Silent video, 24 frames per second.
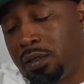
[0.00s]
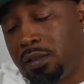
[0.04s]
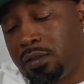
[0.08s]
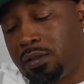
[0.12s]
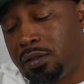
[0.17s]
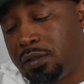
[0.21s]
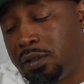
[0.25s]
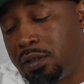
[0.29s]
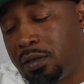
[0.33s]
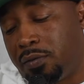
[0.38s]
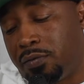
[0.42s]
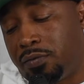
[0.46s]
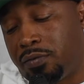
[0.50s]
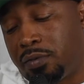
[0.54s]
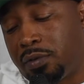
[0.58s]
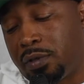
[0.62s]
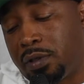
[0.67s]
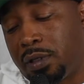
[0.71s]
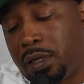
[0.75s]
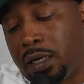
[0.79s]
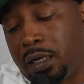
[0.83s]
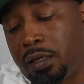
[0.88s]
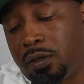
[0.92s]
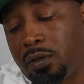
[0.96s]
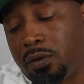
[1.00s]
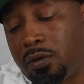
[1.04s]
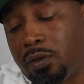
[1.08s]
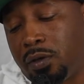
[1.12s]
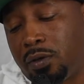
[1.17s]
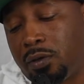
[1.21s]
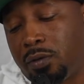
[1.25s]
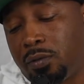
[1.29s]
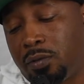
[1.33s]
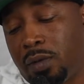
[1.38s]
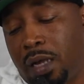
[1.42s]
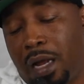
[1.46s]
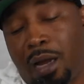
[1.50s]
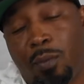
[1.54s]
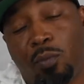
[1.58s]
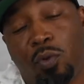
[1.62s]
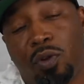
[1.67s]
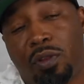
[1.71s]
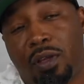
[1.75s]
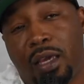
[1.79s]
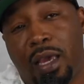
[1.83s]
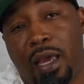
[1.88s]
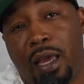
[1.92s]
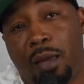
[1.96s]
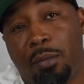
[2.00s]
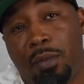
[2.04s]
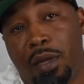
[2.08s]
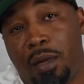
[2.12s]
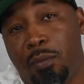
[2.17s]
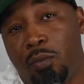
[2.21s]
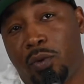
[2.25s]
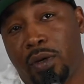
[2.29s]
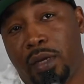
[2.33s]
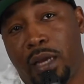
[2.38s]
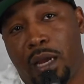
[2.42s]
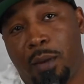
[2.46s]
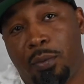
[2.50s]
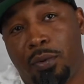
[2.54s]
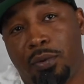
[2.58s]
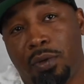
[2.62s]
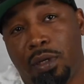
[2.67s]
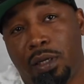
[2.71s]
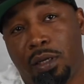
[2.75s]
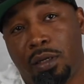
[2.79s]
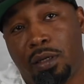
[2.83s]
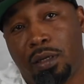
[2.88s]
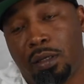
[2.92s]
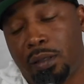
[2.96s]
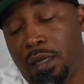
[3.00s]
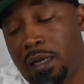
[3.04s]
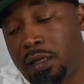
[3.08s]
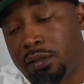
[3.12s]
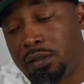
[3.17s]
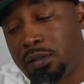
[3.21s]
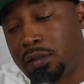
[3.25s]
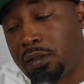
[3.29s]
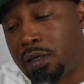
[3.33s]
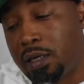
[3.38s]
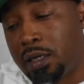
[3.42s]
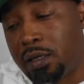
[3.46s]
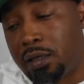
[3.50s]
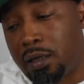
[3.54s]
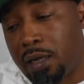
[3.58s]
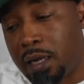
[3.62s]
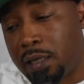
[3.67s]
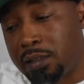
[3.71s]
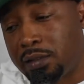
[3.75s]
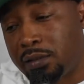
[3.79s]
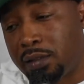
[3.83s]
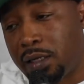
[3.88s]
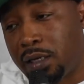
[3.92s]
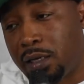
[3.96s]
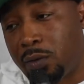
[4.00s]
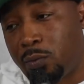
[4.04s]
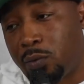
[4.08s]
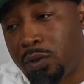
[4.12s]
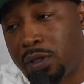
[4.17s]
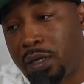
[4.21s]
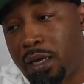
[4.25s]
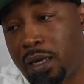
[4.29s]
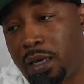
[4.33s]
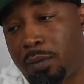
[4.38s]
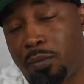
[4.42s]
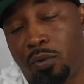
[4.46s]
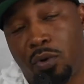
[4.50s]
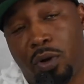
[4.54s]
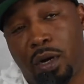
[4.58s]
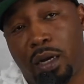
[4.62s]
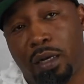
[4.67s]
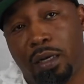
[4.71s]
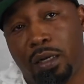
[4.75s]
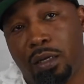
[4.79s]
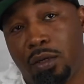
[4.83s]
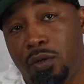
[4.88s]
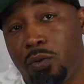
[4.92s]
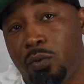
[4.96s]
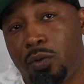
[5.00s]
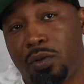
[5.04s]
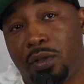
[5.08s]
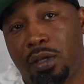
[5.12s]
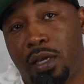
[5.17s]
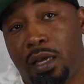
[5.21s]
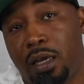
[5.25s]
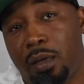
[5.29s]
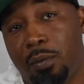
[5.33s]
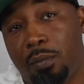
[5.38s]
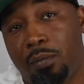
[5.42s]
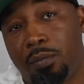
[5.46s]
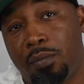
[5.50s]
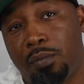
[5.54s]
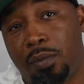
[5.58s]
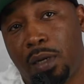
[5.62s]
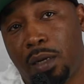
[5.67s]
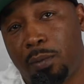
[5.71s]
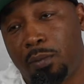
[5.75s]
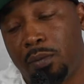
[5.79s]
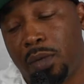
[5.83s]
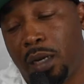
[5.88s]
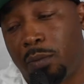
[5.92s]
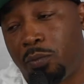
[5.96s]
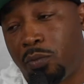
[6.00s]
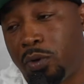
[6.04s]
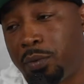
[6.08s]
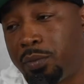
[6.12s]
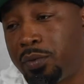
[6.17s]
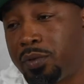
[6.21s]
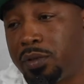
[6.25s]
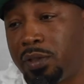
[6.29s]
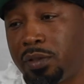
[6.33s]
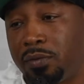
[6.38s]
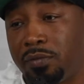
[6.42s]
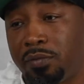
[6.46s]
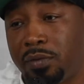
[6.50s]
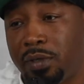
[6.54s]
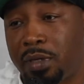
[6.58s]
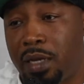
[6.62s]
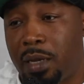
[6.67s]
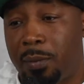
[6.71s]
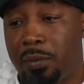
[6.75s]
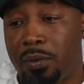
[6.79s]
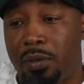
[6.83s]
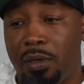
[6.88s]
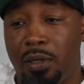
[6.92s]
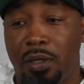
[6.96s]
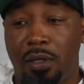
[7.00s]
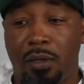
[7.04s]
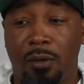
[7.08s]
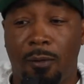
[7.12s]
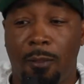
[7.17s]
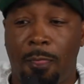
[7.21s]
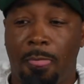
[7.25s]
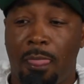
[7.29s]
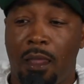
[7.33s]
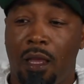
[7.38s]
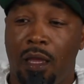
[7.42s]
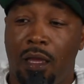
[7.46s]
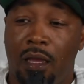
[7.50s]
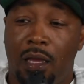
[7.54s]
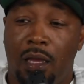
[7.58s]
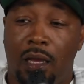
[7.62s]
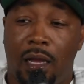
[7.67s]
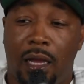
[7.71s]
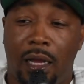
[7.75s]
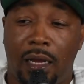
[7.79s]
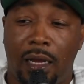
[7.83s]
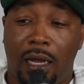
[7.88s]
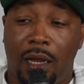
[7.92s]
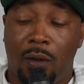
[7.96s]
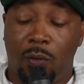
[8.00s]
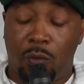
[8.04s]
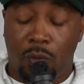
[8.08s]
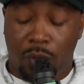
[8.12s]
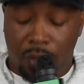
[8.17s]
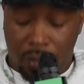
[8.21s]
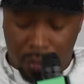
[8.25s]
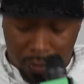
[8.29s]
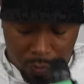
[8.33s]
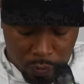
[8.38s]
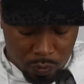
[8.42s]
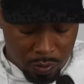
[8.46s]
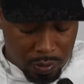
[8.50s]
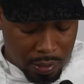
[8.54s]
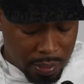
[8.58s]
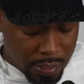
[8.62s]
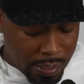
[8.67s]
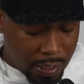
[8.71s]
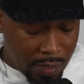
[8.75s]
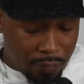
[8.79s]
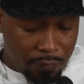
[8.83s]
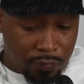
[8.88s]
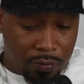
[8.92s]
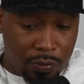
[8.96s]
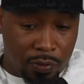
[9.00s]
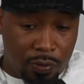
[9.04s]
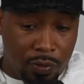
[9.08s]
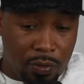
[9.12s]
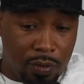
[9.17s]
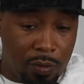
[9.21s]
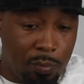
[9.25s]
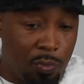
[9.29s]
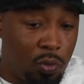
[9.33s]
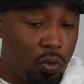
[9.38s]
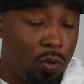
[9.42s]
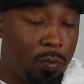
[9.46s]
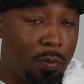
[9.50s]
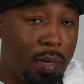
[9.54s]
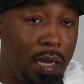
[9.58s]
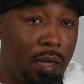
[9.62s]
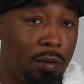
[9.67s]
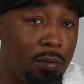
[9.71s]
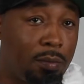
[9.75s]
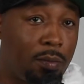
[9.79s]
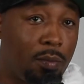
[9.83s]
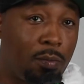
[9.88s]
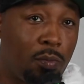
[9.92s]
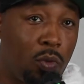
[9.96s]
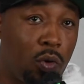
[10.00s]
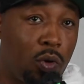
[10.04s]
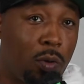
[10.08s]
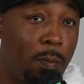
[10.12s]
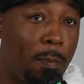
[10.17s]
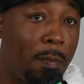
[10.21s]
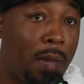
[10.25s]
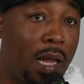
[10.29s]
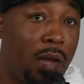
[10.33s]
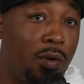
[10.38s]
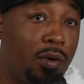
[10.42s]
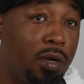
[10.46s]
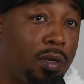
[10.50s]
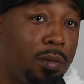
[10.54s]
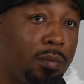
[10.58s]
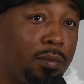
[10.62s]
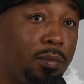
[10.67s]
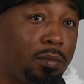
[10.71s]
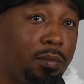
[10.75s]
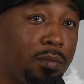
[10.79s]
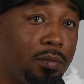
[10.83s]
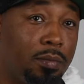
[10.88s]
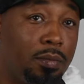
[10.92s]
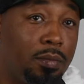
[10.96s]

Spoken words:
stuff for like I'm with Cap, I'm with Kaepernick, as in I stand with Cap or I kneel with Cap. I'm representing for Kaepernick. I got the one I have on more Malcolm